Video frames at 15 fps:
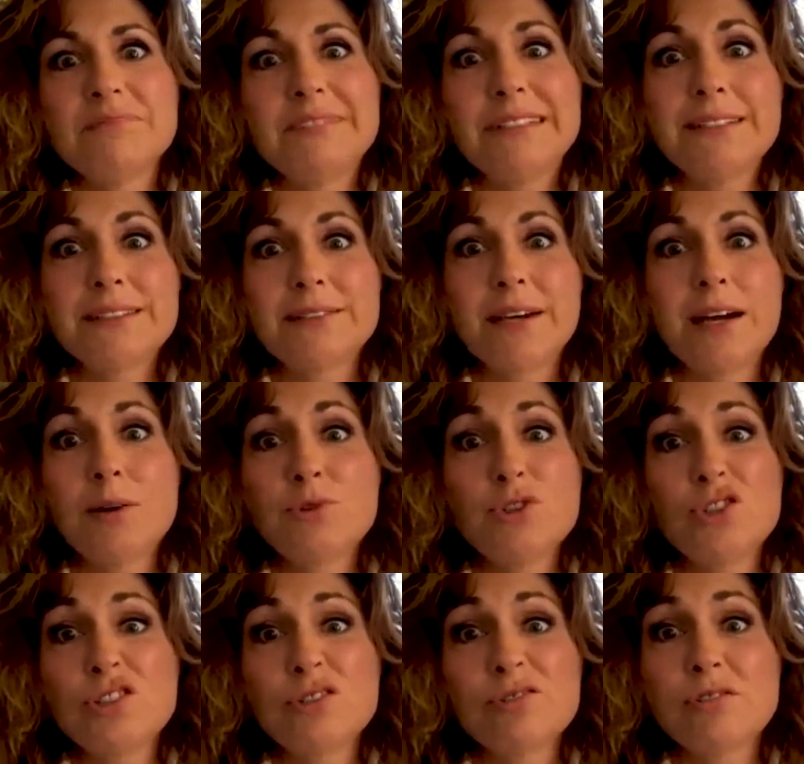Yeah, I
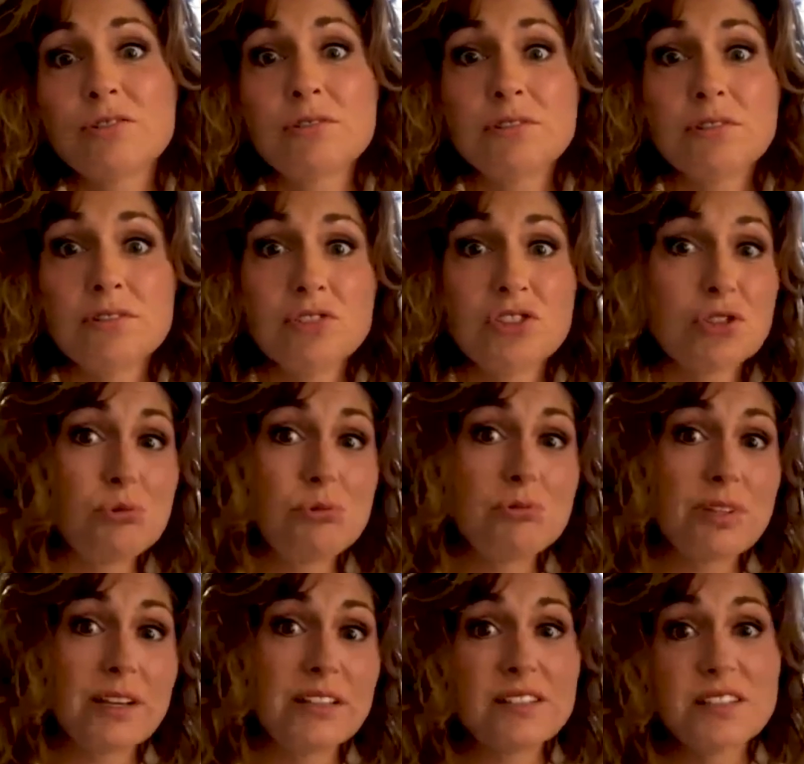was just
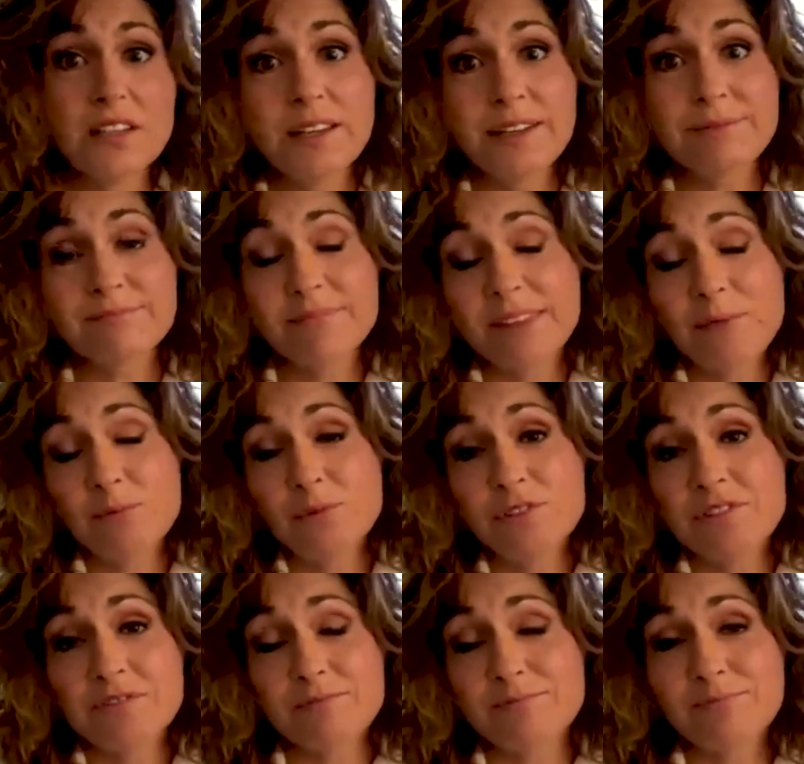school and singing. That
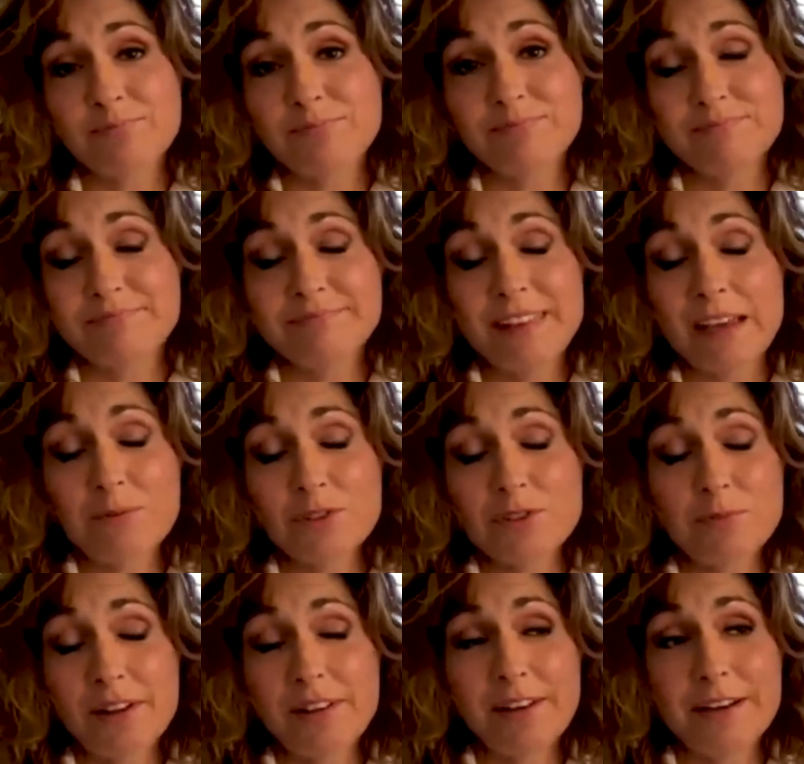was
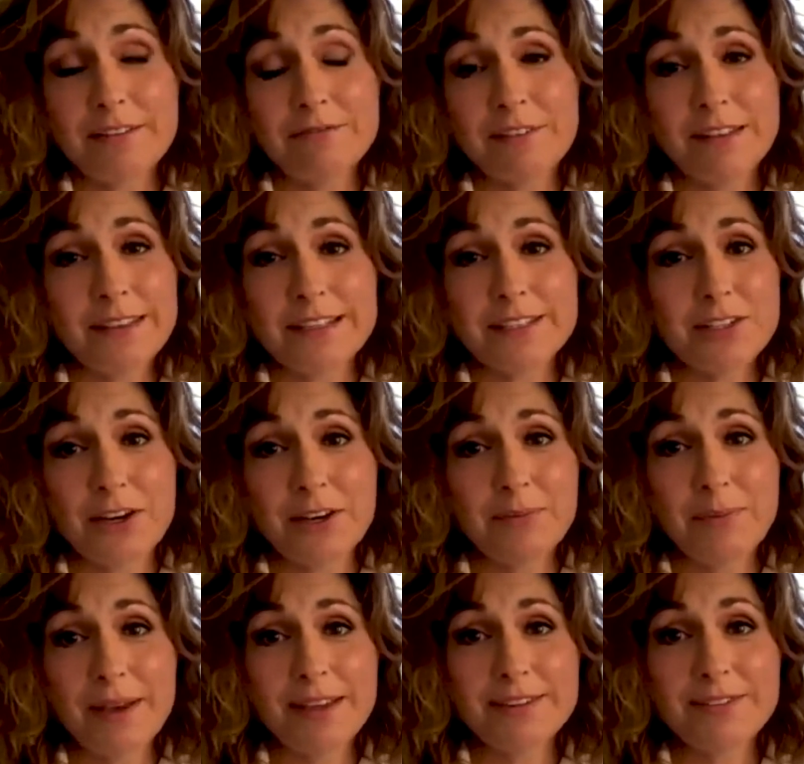my life at that
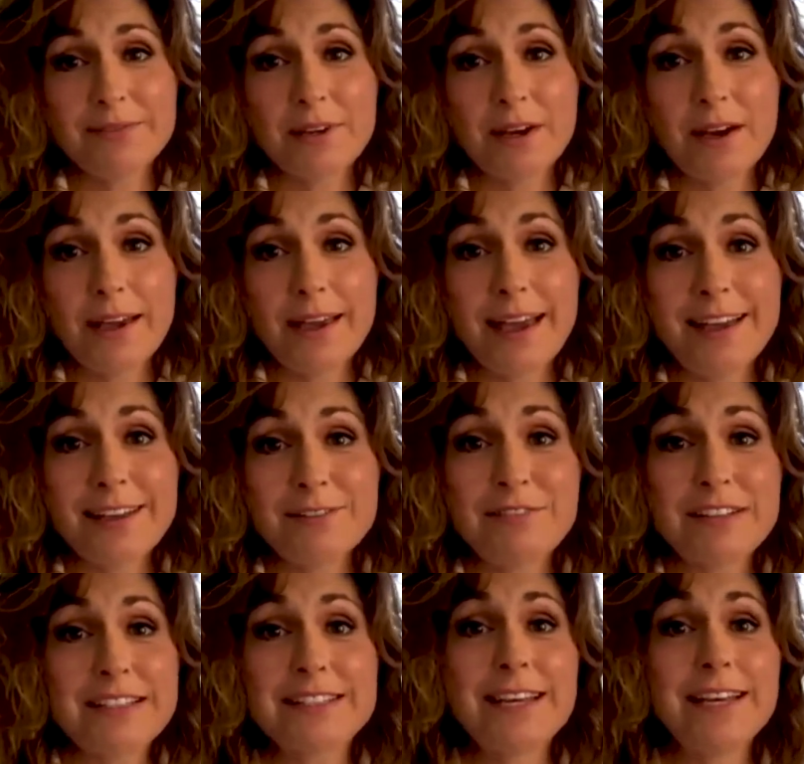time, and I had a
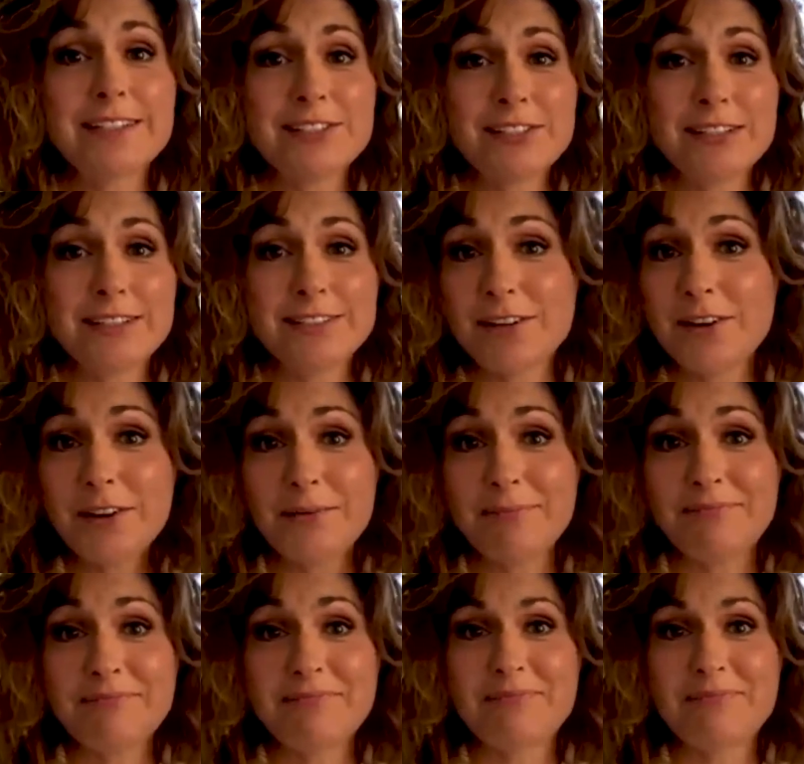fantastic time.